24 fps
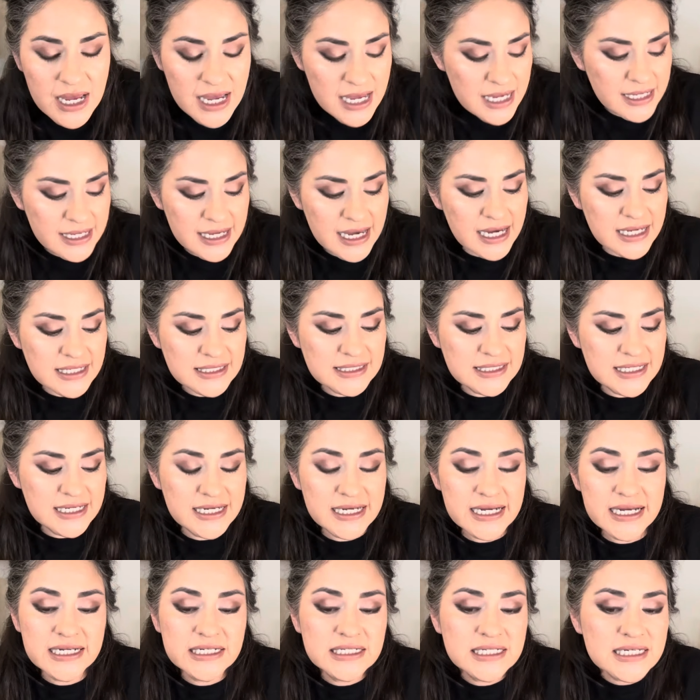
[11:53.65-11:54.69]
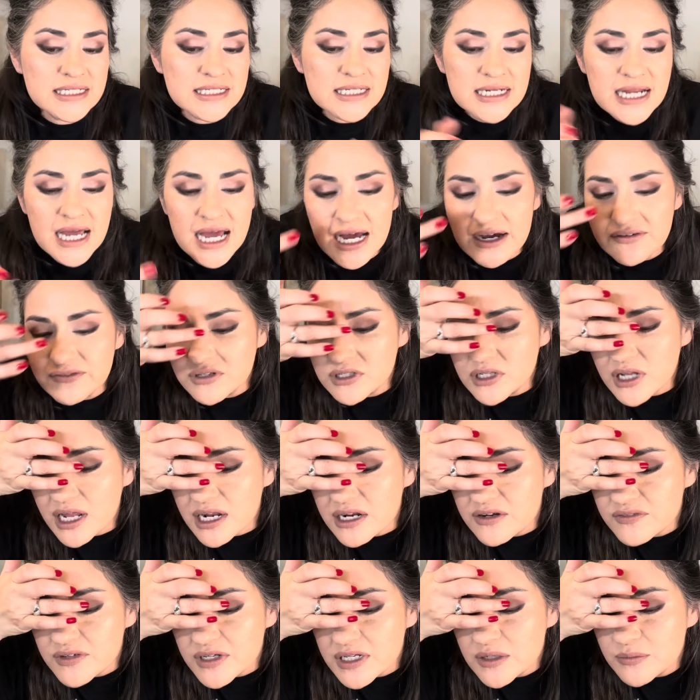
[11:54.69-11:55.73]
Yeah, see, it doesn't have a lot
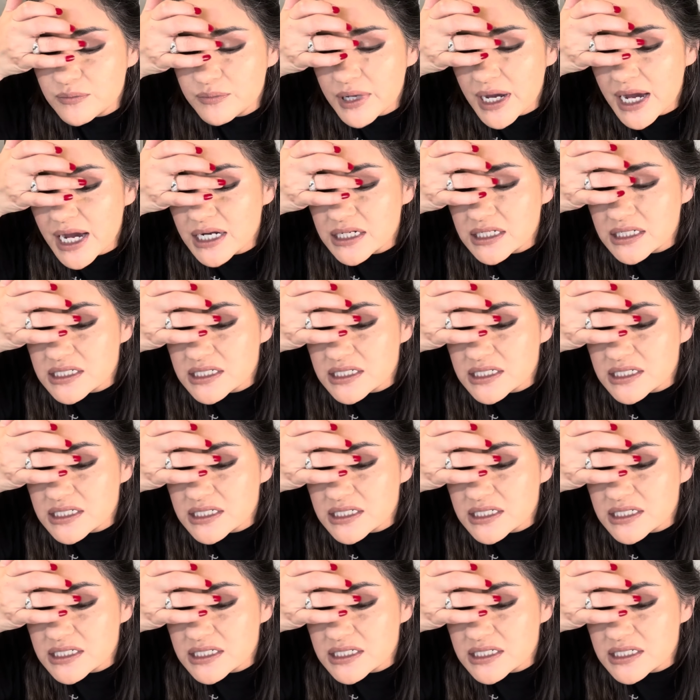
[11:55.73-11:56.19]
of impact.